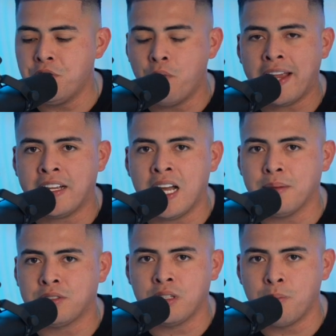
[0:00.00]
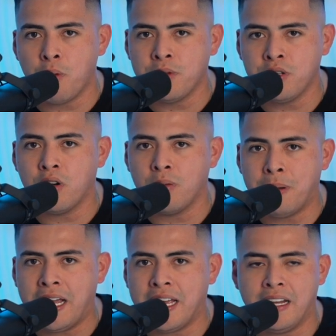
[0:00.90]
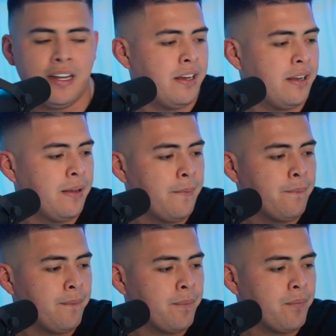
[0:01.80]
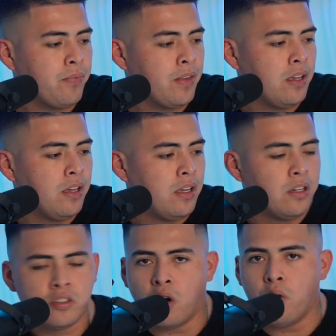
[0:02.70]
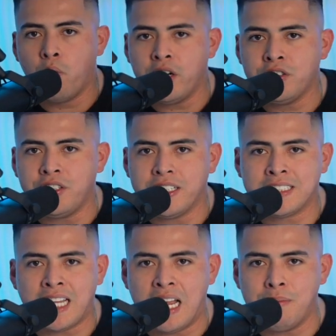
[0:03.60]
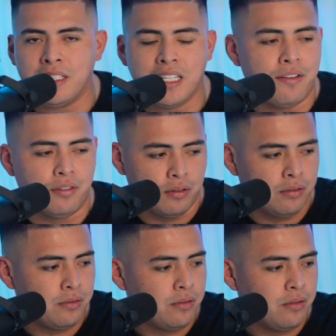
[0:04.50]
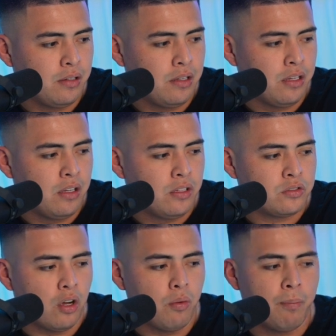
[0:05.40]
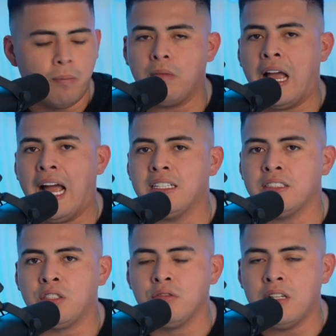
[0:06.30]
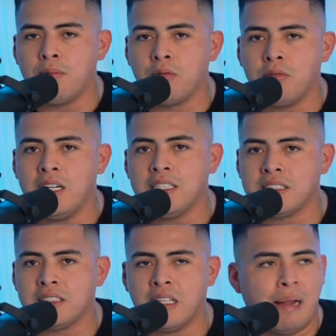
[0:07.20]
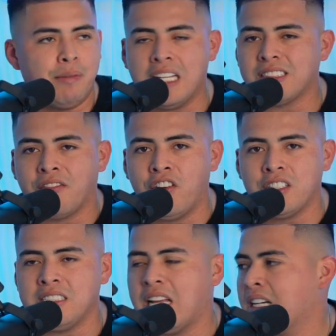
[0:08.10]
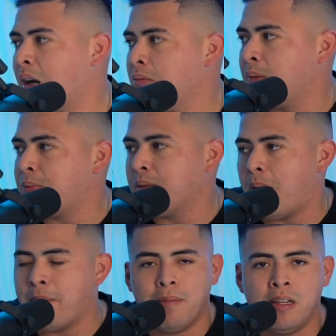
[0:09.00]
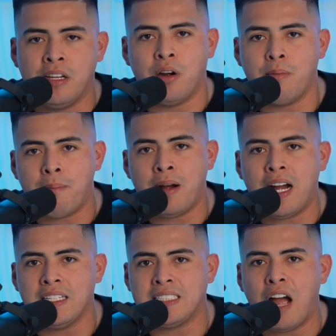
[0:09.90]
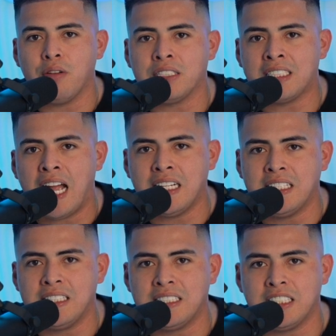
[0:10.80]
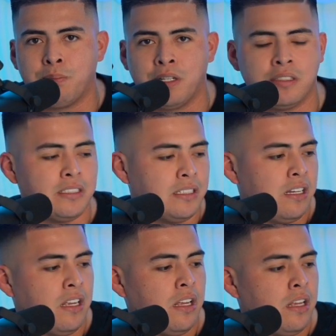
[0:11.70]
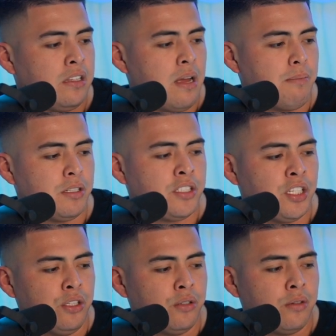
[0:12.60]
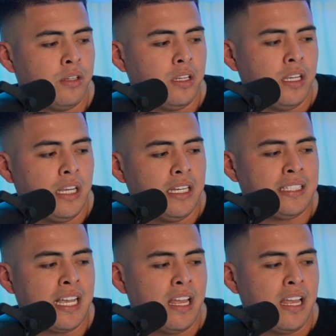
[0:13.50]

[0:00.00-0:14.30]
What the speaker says: you wake up to the moment you go to bed. So where's your excitement level? So attitude number one is, that's the first thing that comes up in my mind, is how excited is this person? Number two is,